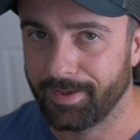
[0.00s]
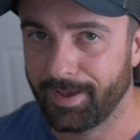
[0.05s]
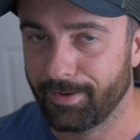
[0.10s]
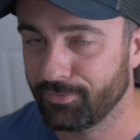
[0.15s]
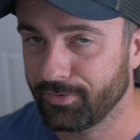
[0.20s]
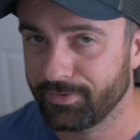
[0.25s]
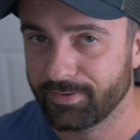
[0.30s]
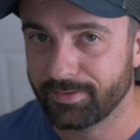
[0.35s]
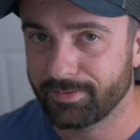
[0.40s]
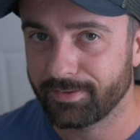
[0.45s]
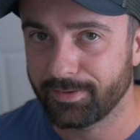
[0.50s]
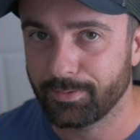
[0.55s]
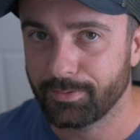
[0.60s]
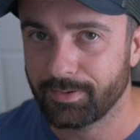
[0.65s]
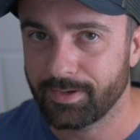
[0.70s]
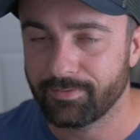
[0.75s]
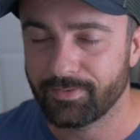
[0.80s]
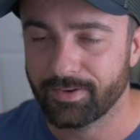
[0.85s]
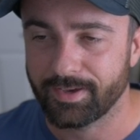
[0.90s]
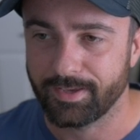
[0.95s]
everything that you
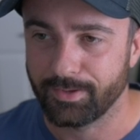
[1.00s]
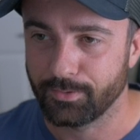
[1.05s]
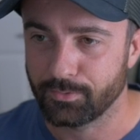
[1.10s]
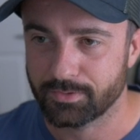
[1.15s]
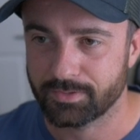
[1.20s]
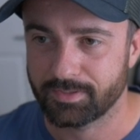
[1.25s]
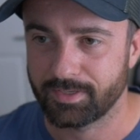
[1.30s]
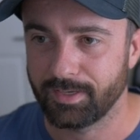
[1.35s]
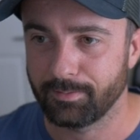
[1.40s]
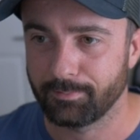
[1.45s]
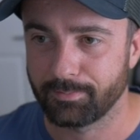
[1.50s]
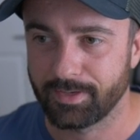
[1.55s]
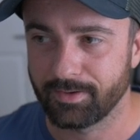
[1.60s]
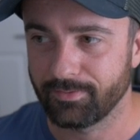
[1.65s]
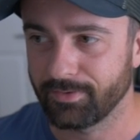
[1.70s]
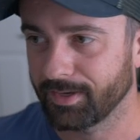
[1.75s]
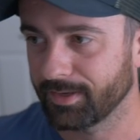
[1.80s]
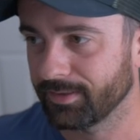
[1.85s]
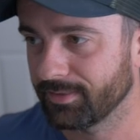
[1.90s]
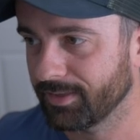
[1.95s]
give it, you just keep
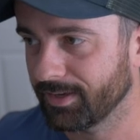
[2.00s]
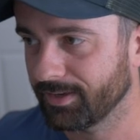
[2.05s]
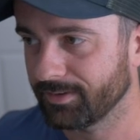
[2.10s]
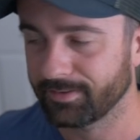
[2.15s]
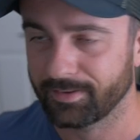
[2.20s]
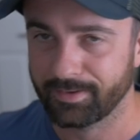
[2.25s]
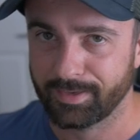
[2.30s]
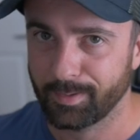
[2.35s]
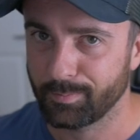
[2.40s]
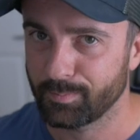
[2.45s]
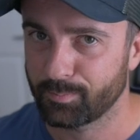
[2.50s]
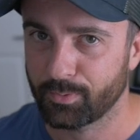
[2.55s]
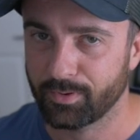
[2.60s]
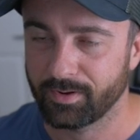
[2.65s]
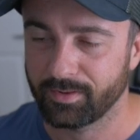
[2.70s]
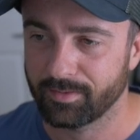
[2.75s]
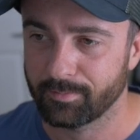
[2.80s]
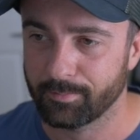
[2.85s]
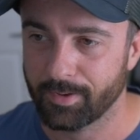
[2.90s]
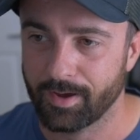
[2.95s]
giving it things, it keeps
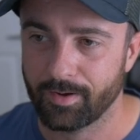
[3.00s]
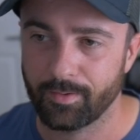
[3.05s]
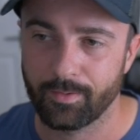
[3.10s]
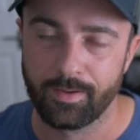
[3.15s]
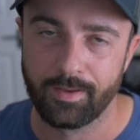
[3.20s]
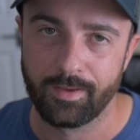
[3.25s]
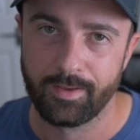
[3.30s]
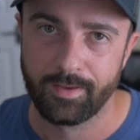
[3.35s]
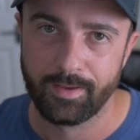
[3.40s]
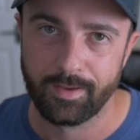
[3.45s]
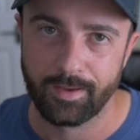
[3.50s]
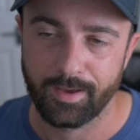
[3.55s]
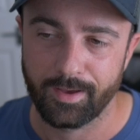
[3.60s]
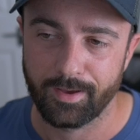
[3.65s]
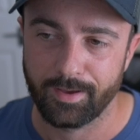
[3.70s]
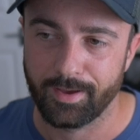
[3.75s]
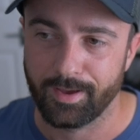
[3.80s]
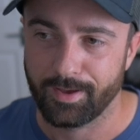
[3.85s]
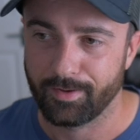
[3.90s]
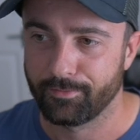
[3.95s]
printing them out
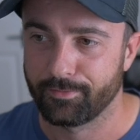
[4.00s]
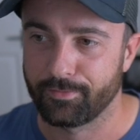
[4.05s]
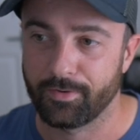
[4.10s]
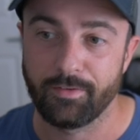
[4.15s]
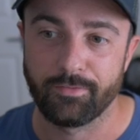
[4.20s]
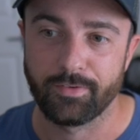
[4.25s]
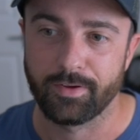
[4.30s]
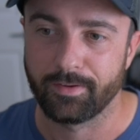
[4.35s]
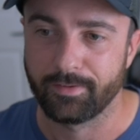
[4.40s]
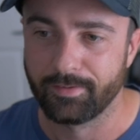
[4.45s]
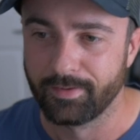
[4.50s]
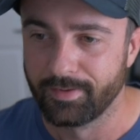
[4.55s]
uh, forever.